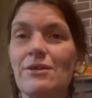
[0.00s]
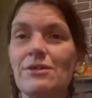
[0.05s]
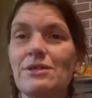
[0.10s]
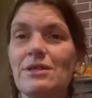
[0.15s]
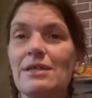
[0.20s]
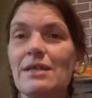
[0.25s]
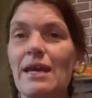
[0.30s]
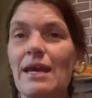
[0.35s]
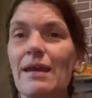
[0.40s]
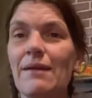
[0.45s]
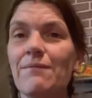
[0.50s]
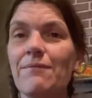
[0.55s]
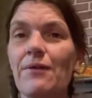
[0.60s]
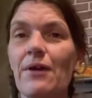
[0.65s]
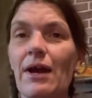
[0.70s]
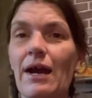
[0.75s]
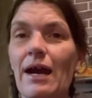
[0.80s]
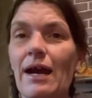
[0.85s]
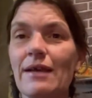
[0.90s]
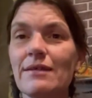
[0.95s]
today for
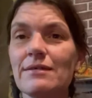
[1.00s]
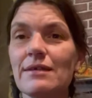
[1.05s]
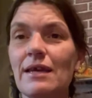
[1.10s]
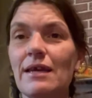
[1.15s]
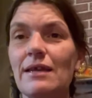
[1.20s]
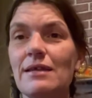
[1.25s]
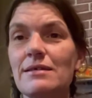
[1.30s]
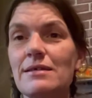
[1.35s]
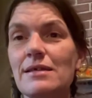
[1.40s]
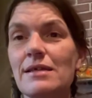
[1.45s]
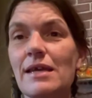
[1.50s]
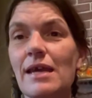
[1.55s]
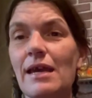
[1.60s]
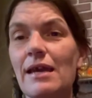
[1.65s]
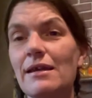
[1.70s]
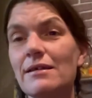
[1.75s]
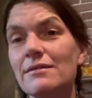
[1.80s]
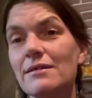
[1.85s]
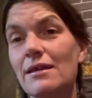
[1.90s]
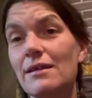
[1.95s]
Ask Aunty
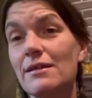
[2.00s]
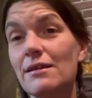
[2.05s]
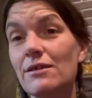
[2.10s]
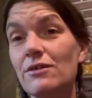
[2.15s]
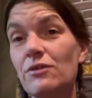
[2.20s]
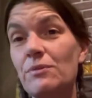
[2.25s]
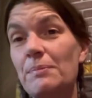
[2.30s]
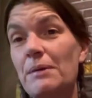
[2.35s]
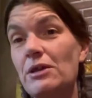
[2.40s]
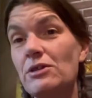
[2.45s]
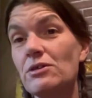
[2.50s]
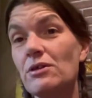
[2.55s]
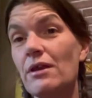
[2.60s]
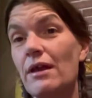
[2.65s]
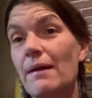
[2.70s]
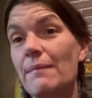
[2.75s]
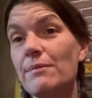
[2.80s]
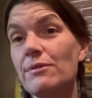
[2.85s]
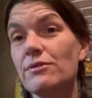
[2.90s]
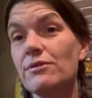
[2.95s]
K's in this special
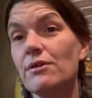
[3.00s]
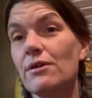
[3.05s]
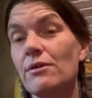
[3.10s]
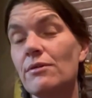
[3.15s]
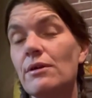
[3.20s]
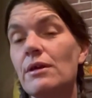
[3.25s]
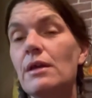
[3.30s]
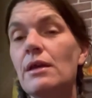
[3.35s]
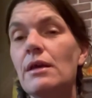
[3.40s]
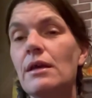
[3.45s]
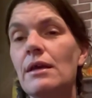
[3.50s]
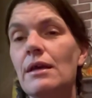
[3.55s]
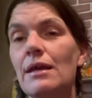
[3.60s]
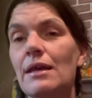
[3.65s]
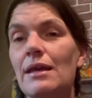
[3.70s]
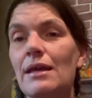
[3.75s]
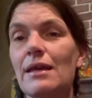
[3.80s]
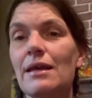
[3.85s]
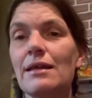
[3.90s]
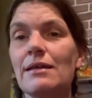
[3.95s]
episode
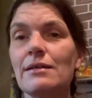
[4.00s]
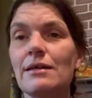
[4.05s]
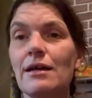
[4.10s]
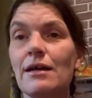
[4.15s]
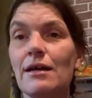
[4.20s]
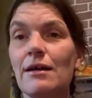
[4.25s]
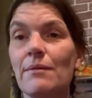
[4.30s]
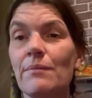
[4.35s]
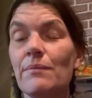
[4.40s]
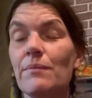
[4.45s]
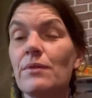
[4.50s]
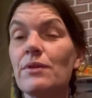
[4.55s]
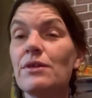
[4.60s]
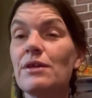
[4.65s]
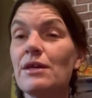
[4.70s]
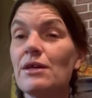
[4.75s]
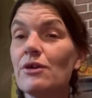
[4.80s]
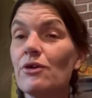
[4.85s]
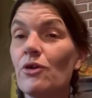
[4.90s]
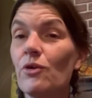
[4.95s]
in
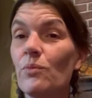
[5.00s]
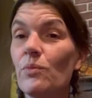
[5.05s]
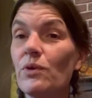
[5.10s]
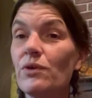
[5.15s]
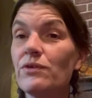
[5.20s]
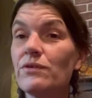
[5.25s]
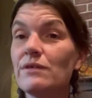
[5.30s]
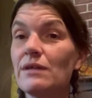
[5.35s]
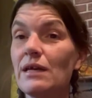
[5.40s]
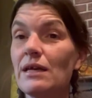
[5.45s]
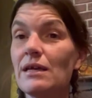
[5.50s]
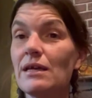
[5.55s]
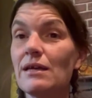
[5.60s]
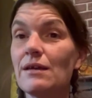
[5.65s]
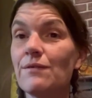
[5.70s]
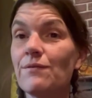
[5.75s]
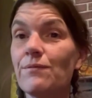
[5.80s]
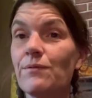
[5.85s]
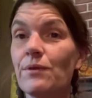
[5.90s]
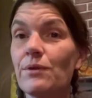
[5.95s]
the home we're staying
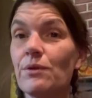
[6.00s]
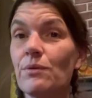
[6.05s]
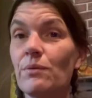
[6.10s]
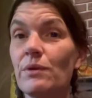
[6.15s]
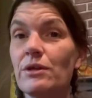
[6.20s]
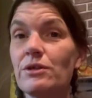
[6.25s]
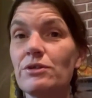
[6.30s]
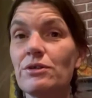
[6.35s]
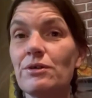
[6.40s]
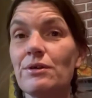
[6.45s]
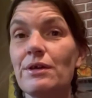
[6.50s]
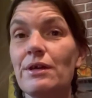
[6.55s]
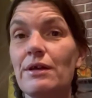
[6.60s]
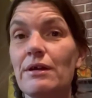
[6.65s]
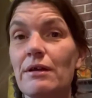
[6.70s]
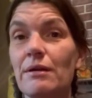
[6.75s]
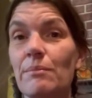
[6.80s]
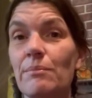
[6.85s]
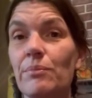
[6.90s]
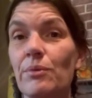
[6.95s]
in for the winter
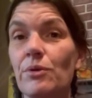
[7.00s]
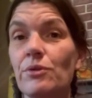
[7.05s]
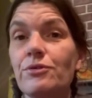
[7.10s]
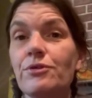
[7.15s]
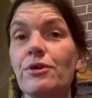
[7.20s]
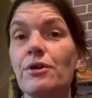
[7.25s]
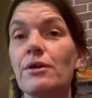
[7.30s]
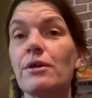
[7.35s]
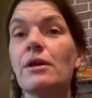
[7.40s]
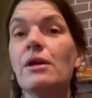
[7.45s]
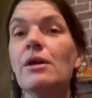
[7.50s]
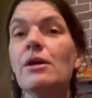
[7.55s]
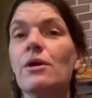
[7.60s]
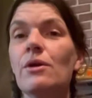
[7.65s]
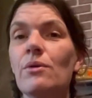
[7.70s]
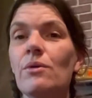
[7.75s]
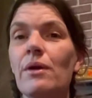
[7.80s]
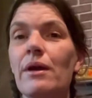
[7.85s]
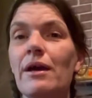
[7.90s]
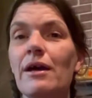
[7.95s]
here in Boulder.
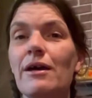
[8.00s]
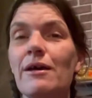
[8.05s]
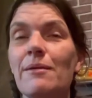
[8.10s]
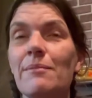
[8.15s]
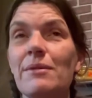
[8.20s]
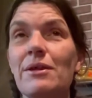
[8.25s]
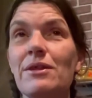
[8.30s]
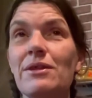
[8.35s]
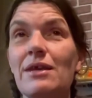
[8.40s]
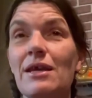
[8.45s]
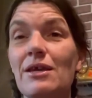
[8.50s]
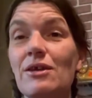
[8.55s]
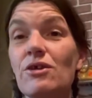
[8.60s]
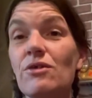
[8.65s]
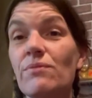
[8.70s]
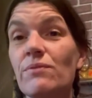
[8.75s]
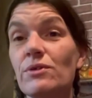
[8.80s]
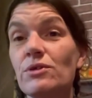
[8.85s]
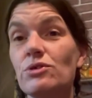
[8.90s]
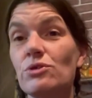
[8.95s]
Thank you
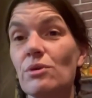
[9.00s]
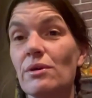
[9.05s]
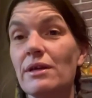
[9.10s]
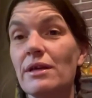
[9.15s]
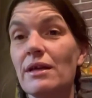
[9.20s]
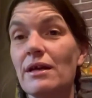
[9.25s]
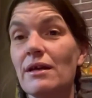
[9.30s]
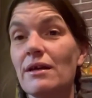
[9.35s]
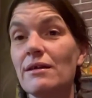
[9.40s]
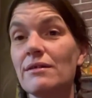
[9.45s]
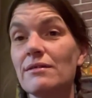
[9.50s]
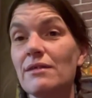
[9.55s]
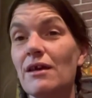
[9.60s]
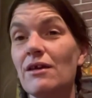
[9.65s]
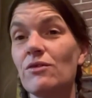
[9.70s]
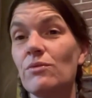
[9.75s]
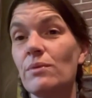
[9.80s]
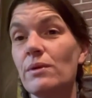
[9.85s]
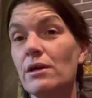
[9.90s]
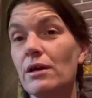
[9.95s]
for joining us
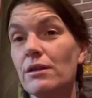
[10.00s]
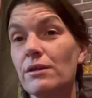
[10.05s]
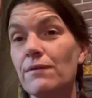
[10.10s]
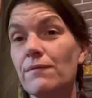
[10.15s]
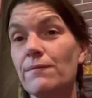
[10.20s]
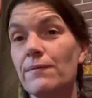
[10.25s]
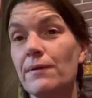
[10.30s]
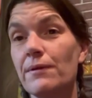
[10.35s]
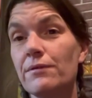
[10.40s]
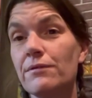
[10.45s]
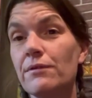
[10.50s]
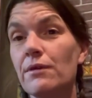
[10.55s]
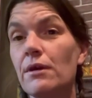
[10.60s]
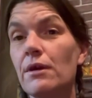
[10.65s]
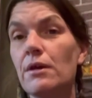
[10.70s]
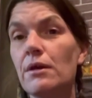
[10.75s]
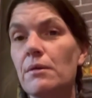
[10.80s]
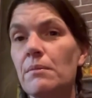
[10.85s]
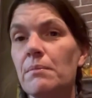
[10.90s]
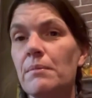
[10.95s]
as we got the first
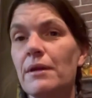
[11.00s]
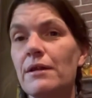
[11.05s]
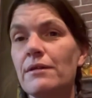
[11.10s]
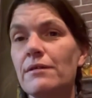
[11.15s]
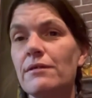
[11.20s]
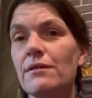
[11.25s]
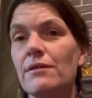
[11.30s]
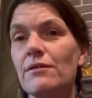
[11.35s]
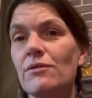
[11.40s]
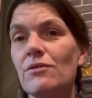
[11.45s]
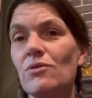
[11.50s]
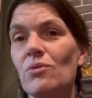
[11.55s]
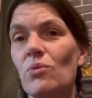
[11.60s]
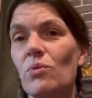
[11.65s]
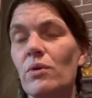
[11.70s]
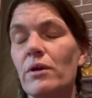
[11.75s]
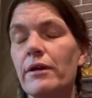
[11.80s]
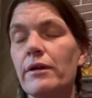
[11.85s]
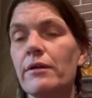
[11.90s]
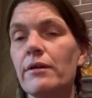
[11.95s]
medicines to
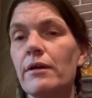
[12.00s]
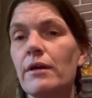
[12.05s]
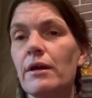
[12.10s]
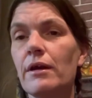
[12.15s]
work